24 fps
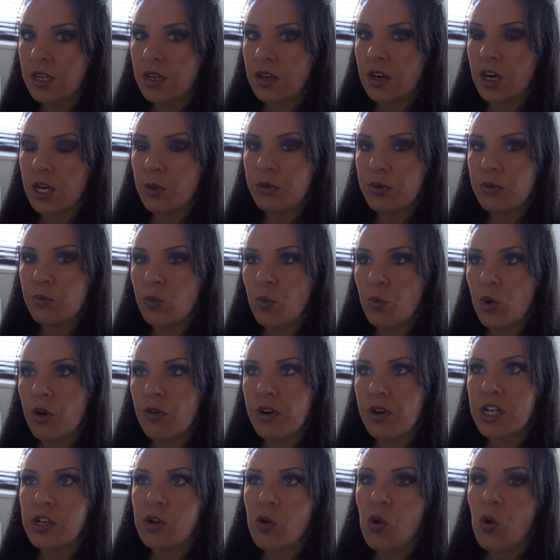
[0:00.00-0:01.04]
I wouldn't
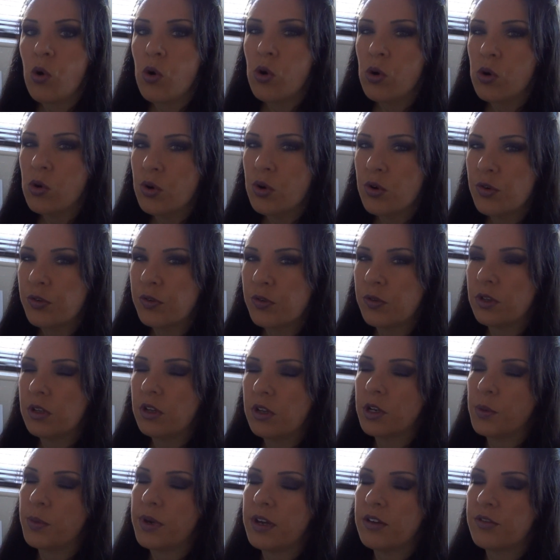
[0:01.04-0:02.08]
worry an awful
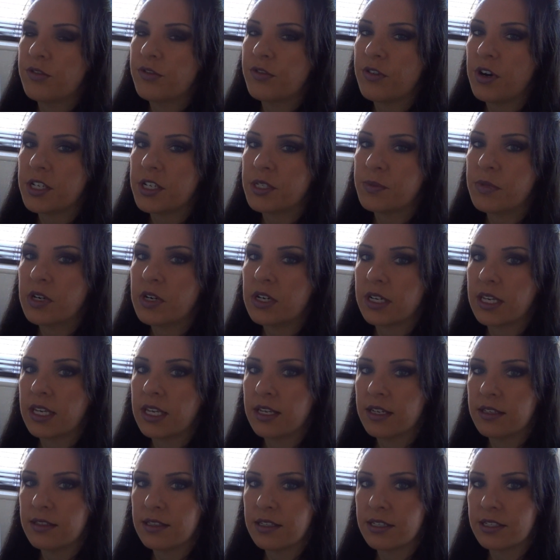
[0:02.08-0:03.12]
lot about phrase
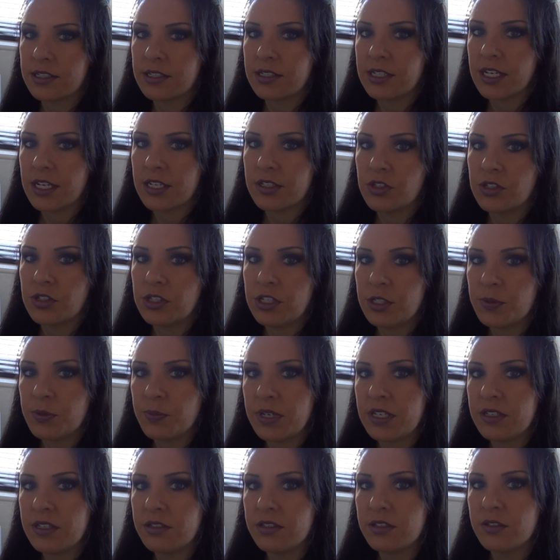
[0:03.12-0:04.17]
marking at this stage. These
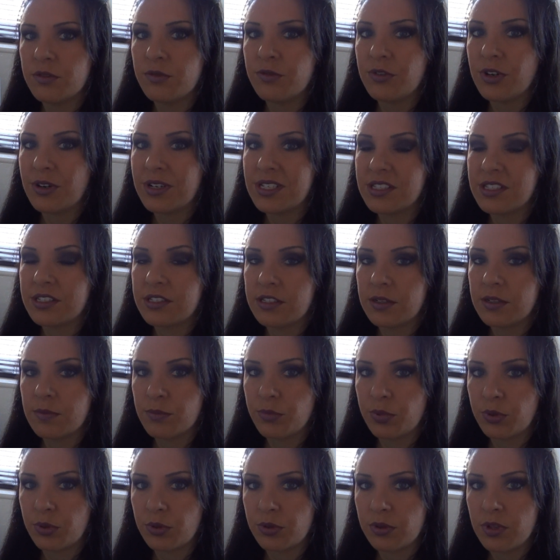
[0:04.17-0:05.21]
pieces are very
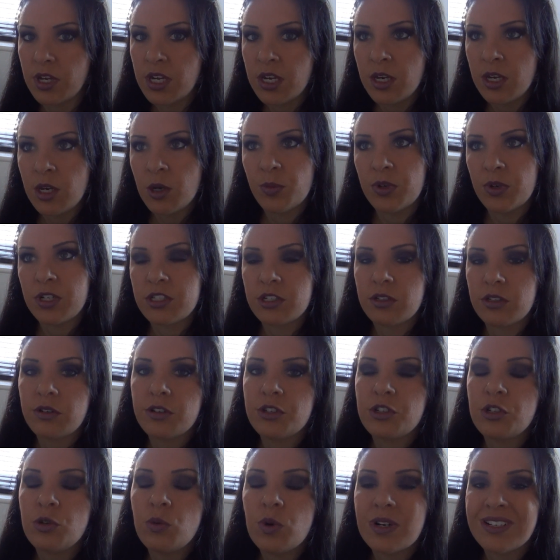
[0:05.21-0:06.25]
simple, but as long
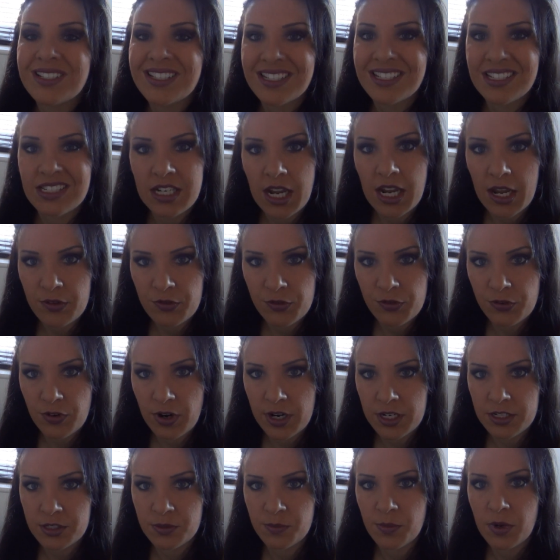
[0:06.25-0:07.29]
as you understand
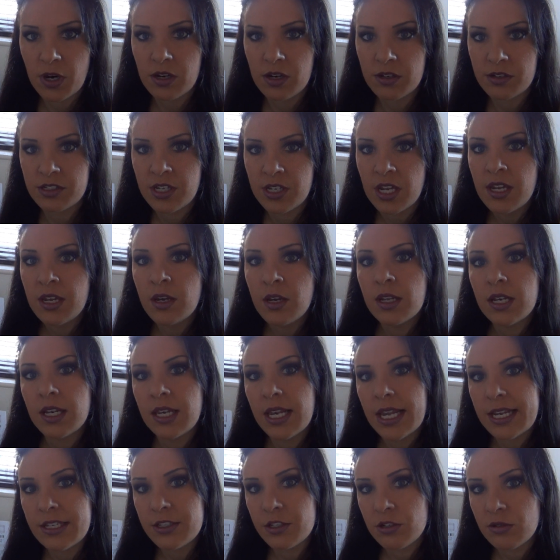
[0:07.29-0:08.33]
phrase marks,
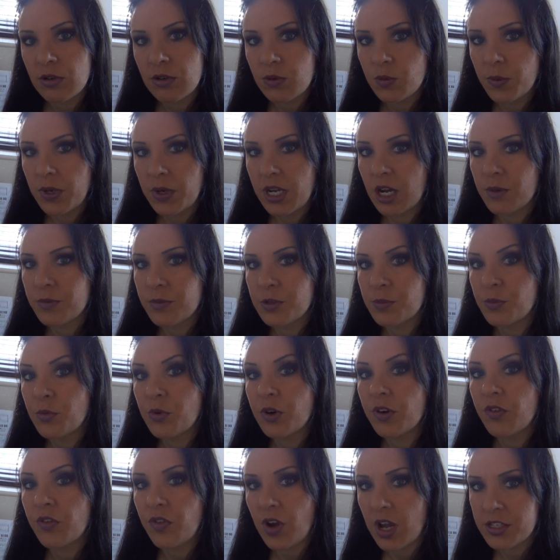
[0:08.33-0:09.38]
later on when we come to more
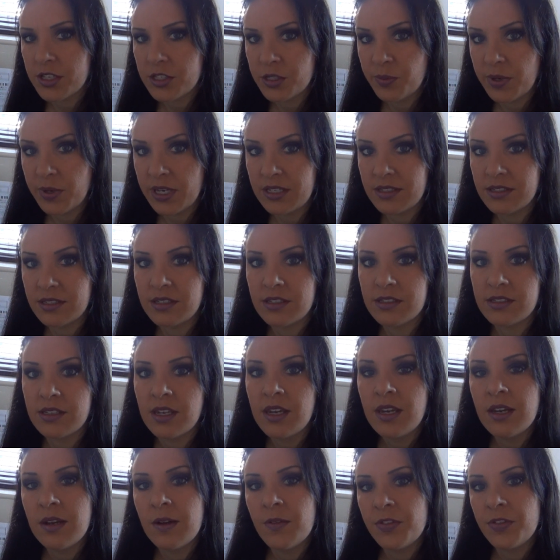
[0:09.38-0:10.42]
advanced pieces,
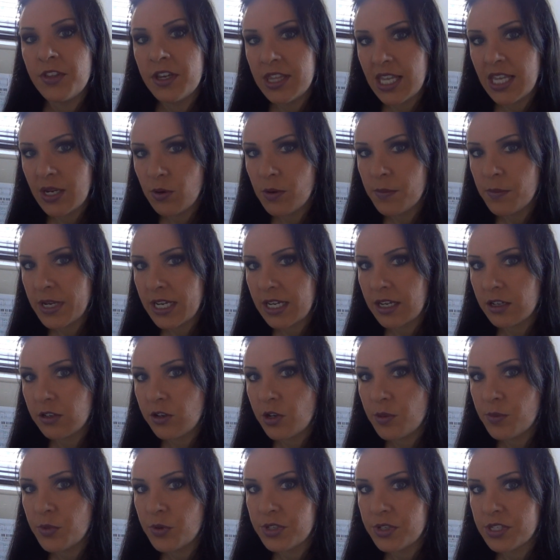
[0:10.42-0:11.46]
then they will make a
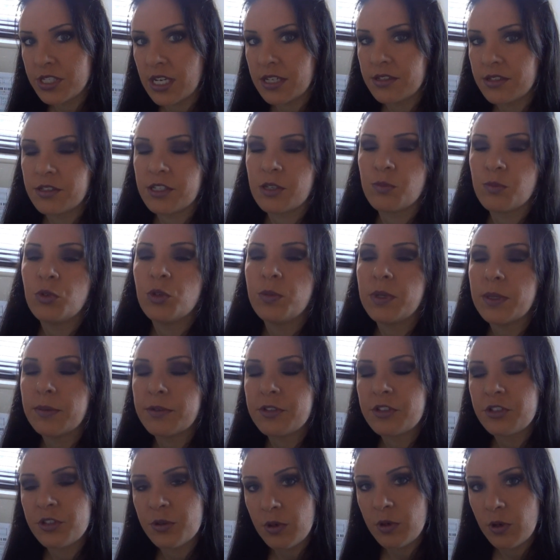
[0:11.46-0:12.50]
lot more sense and we'll be able
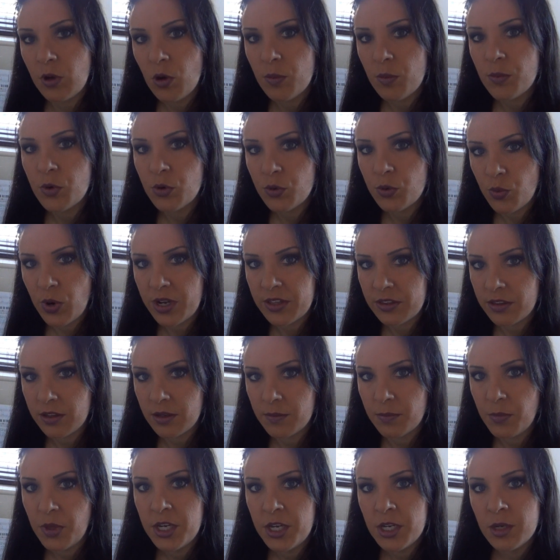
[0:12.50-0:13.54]
to do a lot more with
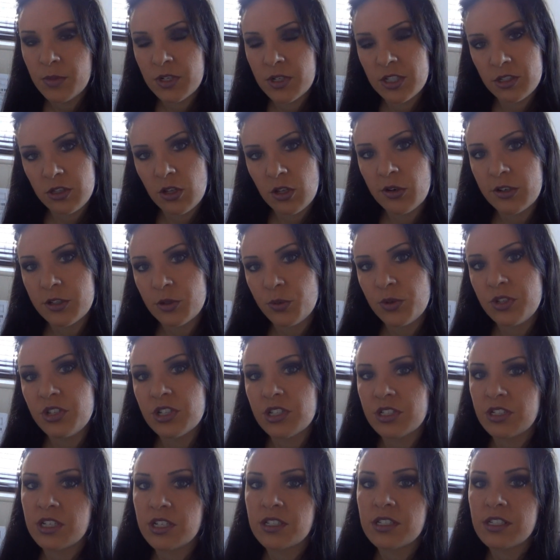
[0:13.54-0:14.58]
them. But as long as we
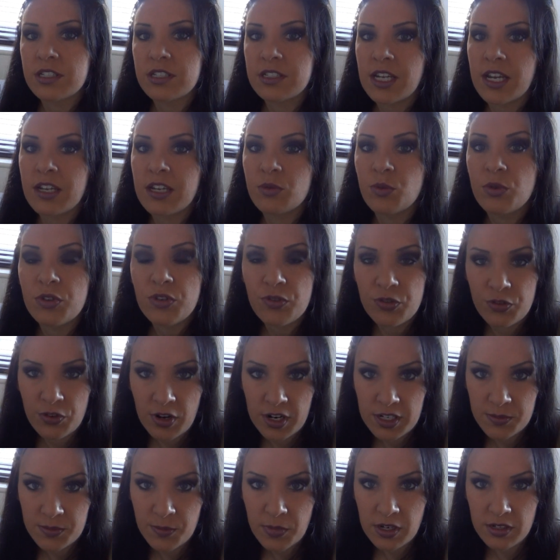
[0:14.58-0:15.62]
just understand what the
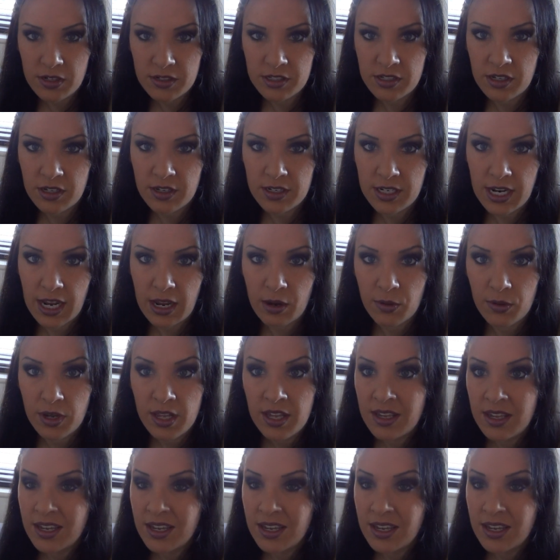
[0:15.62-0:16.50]
phrase marks are now.